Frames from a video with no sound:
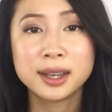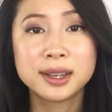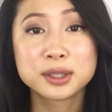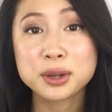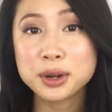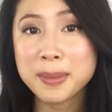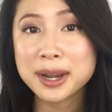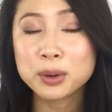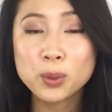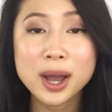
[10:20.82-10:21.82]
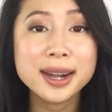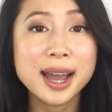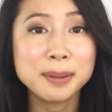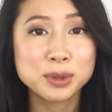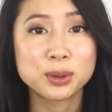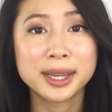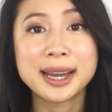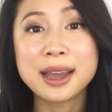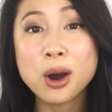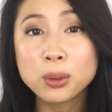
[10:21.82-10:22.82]
So no matter what I'm doing,
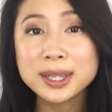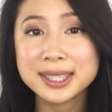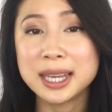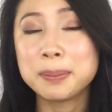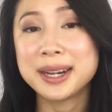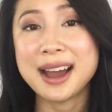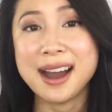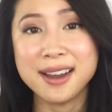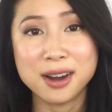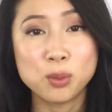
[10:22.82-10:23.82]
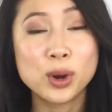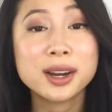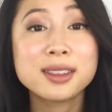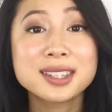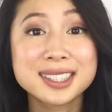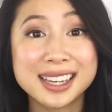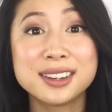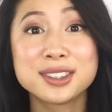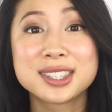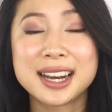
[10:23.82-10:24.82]
I always keep an eye on what are the
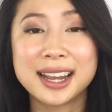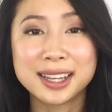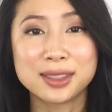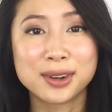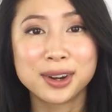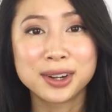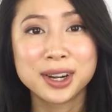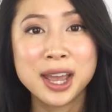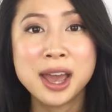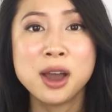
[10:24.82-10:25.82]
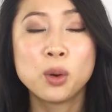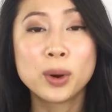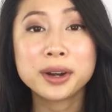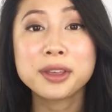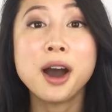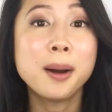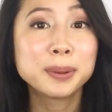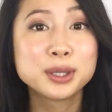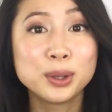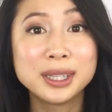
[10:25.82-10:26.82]
skills that I can learn. What are the
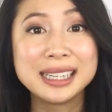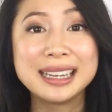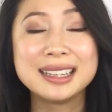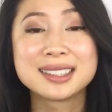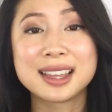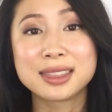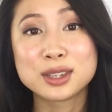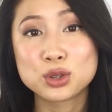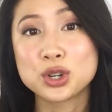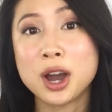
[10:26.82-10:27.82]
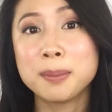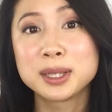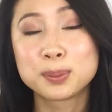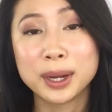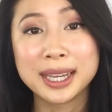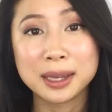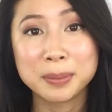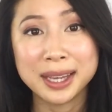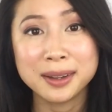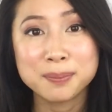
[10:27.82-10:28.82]
opportunities that this job is bringing
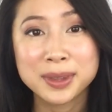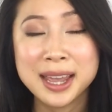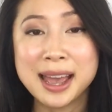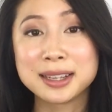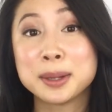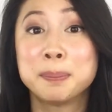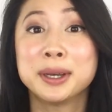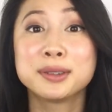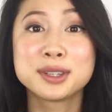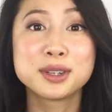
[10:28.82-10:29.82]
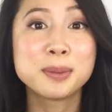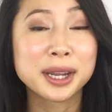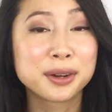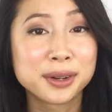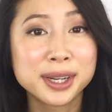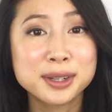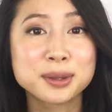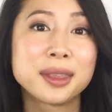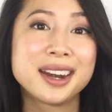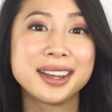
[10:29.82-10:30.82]
me as it builds into my career
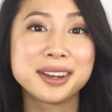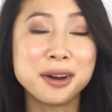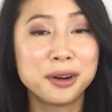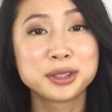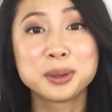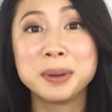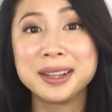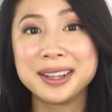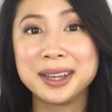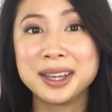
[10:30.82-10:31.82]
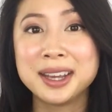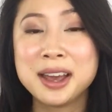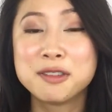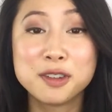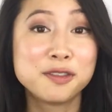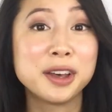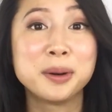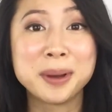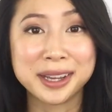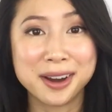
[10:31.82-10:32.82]
so that I can ultimately fulfill
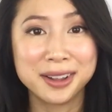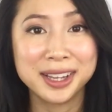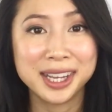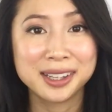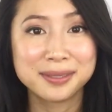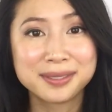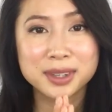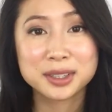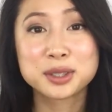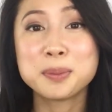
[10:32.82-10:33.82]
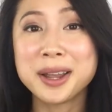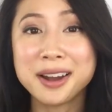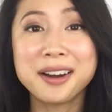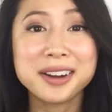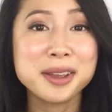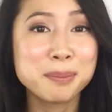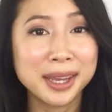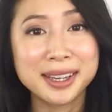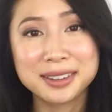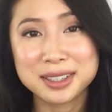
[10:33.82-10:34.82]
my calling? So my heart in
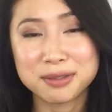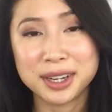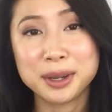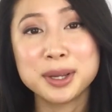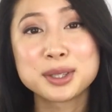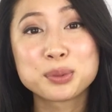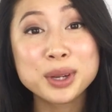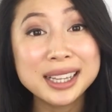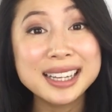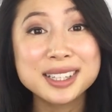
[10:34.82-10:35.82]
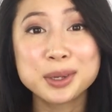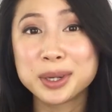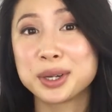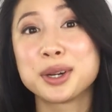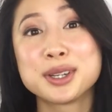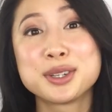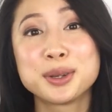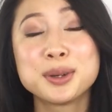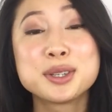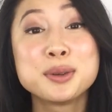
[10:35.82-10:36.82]
making this video is really to encourage
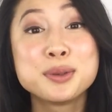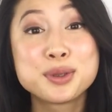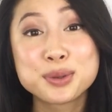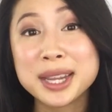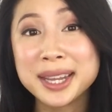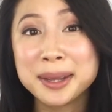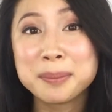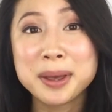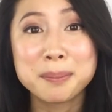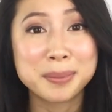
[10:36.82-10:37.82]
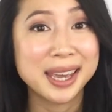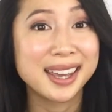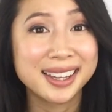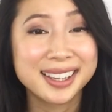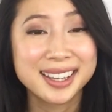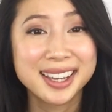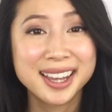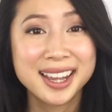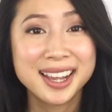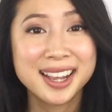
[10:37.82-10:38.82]
you to dream big.
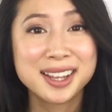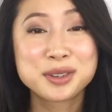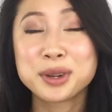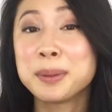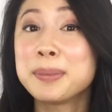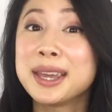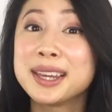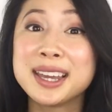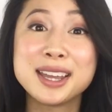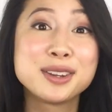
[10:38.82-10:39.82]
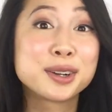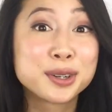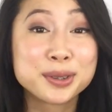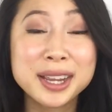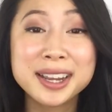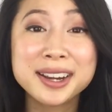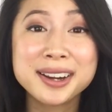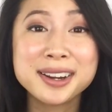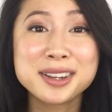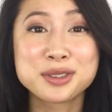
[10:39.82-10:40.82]
Dream big in your
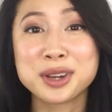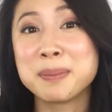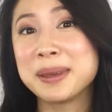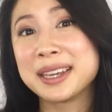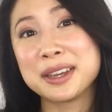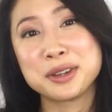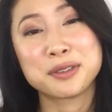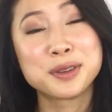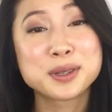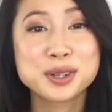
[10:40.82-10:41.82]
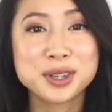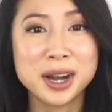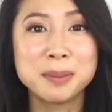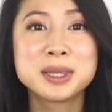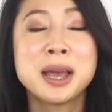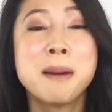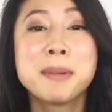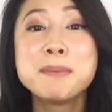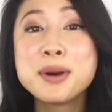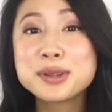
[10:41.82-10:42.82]
career, dream big in your future jobs,
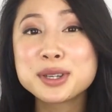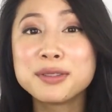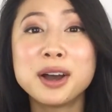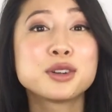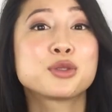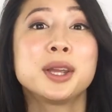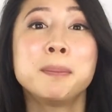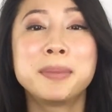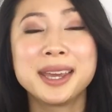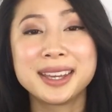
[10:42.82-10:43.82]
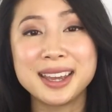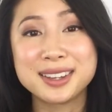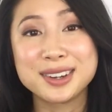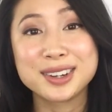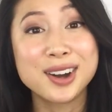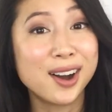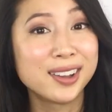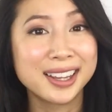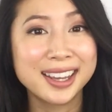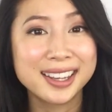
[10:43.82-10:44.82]
but most of all, dream big in your
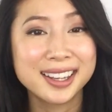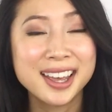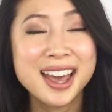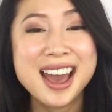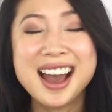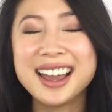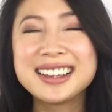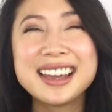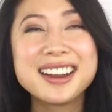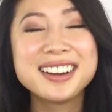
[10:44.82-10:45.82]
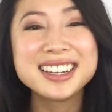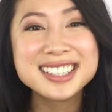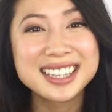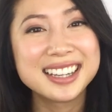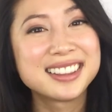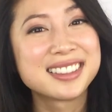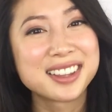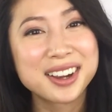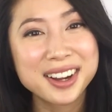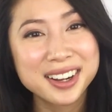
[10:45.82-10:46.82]
calling. I guarantee that
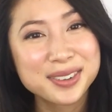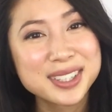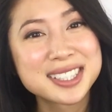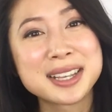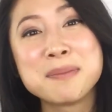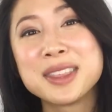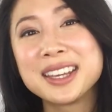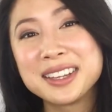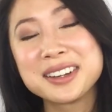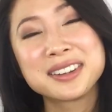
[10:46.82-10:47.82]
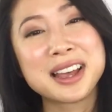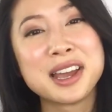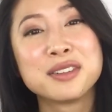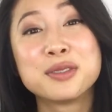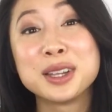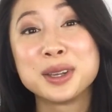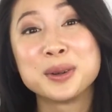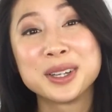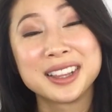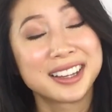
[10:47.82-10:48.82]
there was something in your life when you
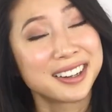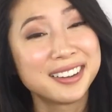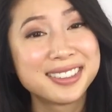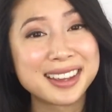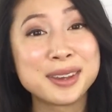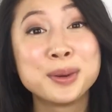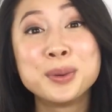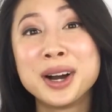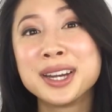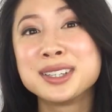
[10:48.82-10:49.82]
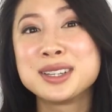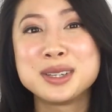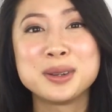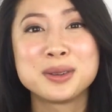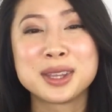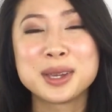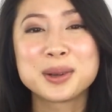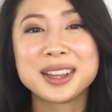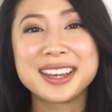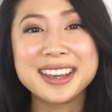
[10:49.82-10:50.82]
were little that you wanted to do, that you
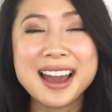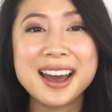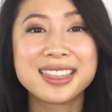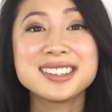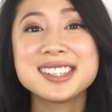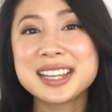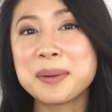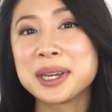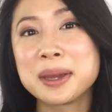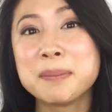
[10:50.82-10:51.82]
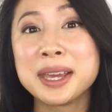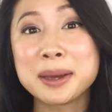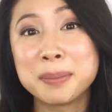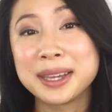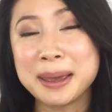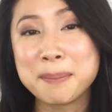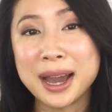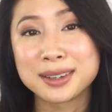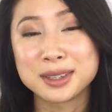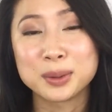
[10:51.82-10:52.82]
were like, yeah, this is how I can make a big
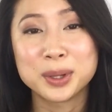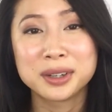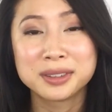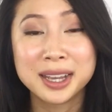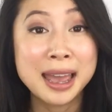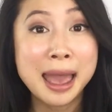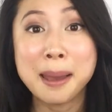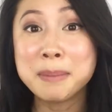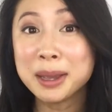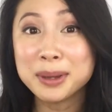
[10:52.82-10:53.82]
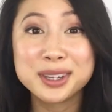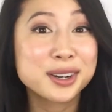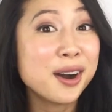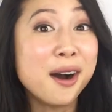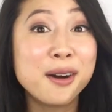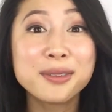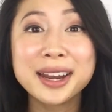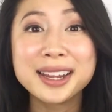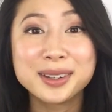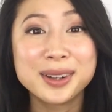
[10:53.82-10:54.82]
impact in the world. And maybe you're
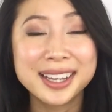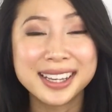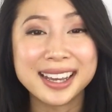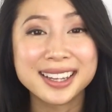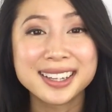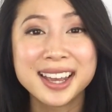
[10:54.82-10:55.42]
already doing it.